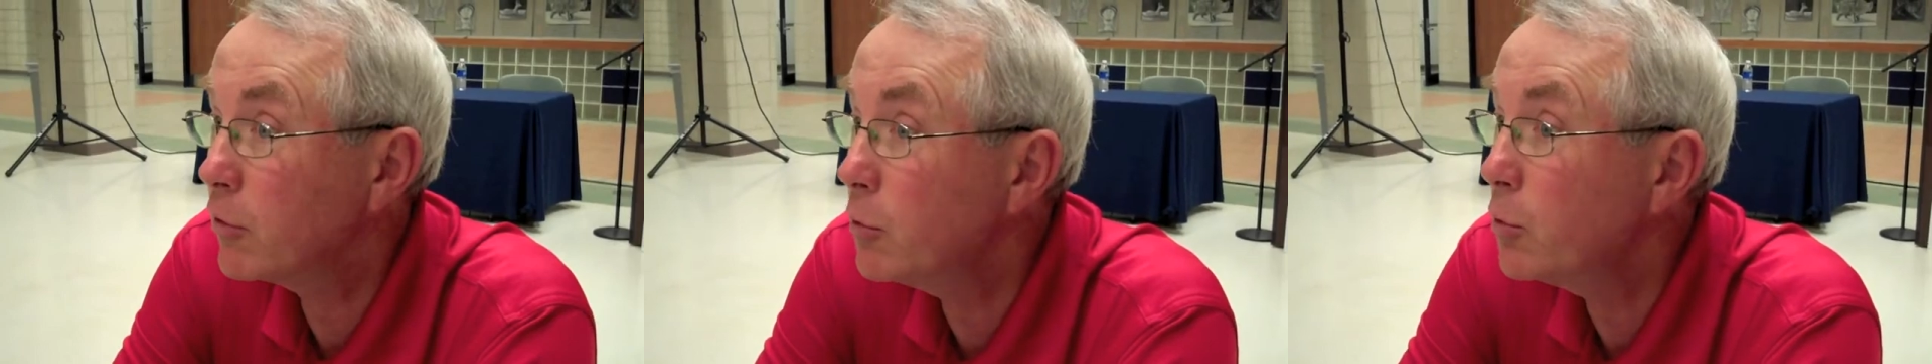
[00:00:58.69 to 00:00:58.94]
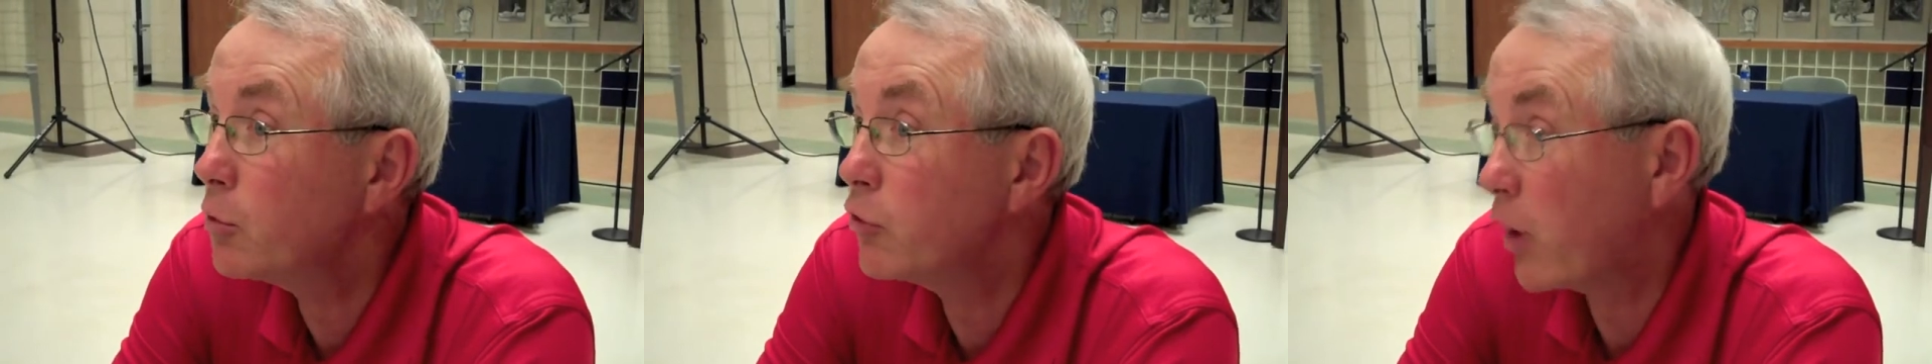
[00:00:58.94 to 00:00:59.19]
to
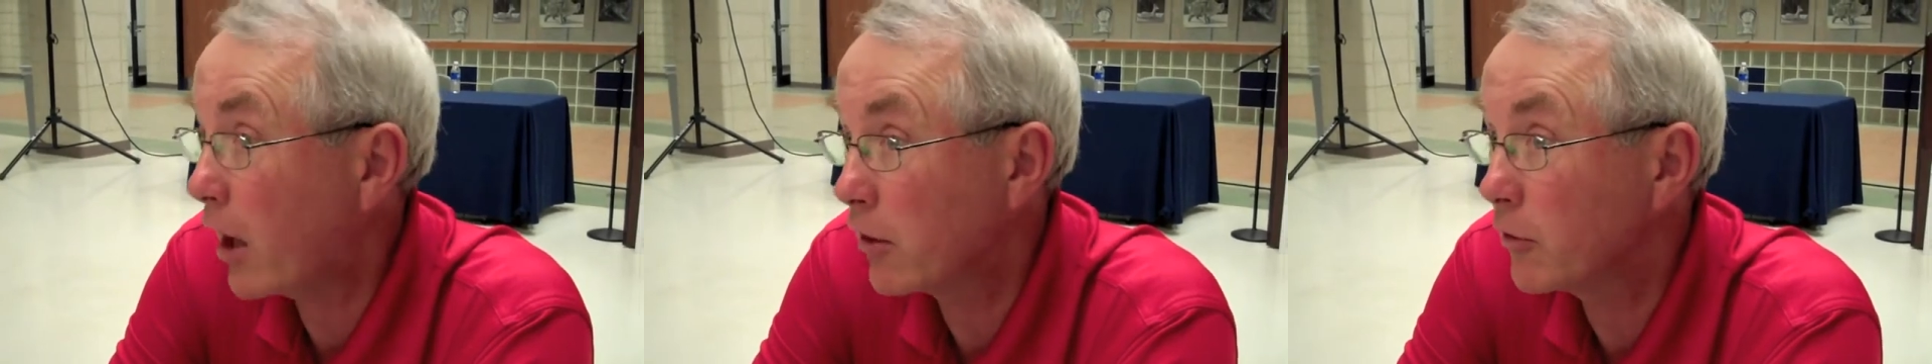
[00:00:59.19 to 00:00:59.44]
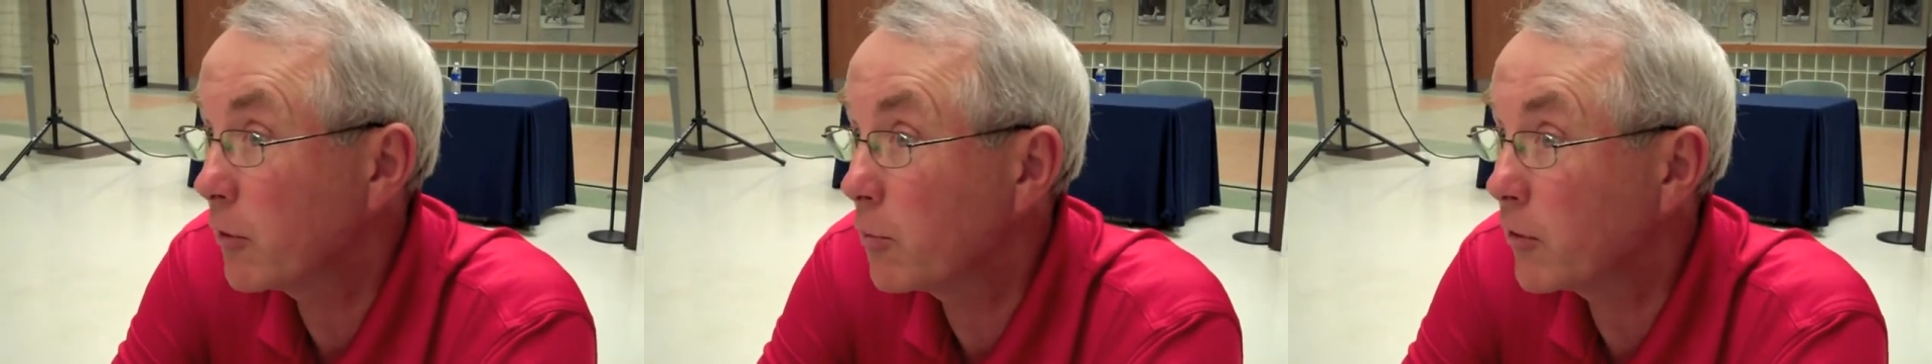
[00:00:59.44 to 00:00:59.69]

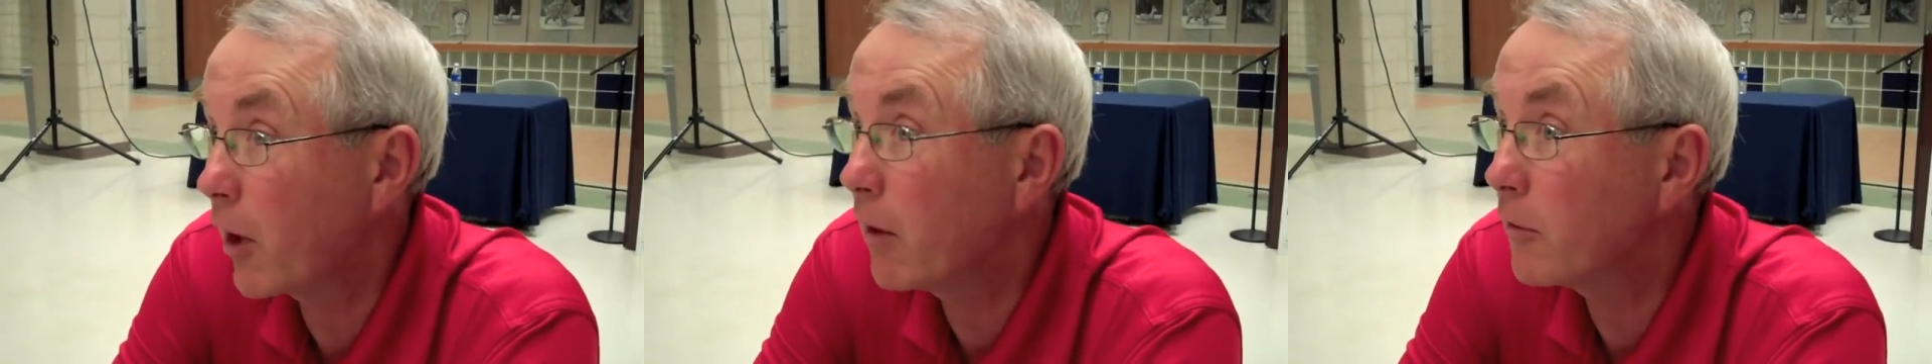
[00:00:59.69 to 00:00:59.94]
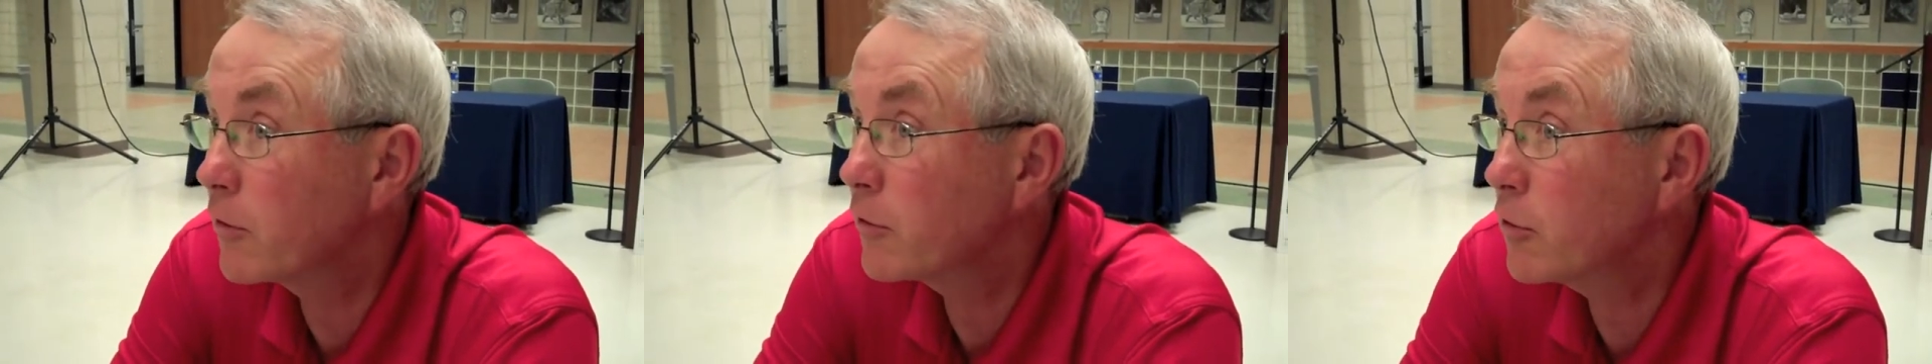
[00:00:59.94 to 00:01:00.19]
challenge
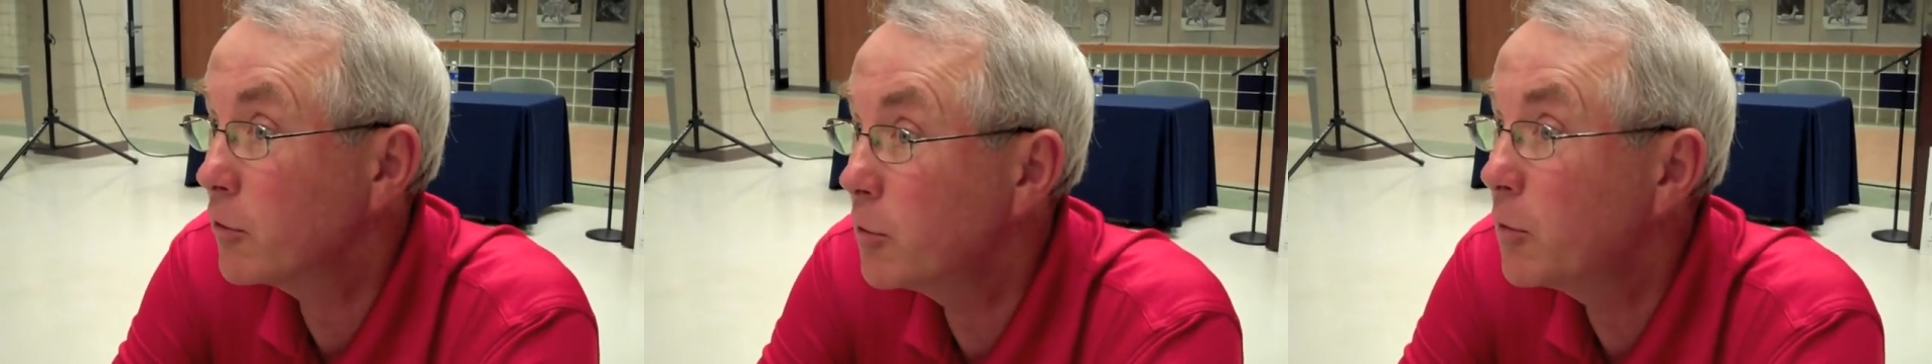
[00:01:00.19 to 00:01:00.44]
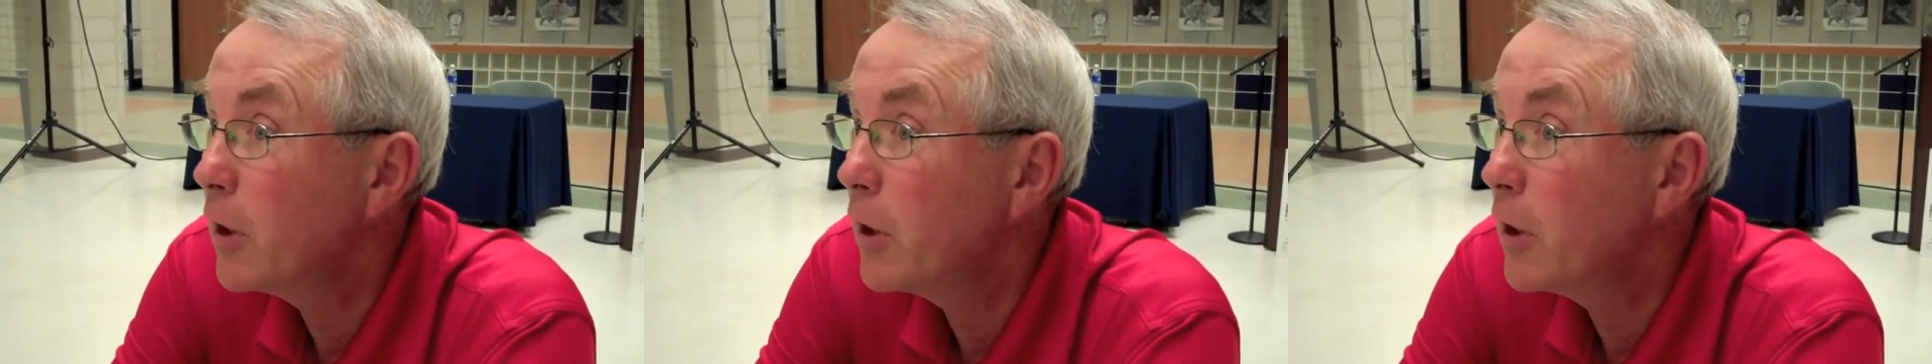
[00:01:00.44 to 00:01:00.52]
themselves, to